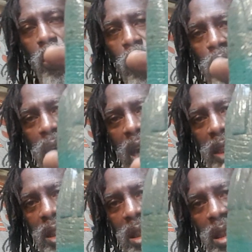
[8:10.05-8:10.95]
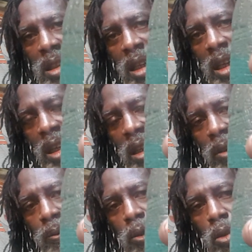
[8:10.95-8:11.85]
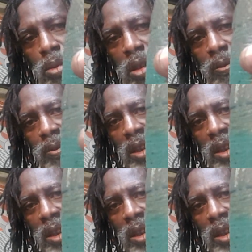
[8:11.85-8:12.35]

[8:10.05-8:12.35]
ORGONITE in forms of